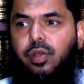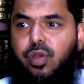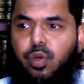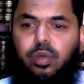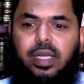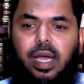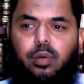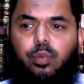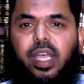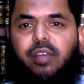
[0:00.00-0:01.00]
no
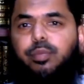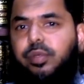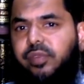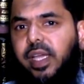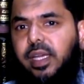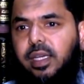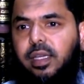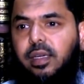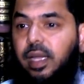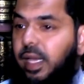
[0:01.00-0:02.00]
doubt we have provided
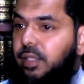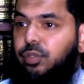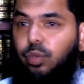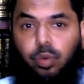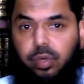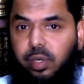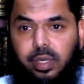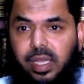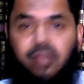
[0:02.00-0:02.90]
here extraordinary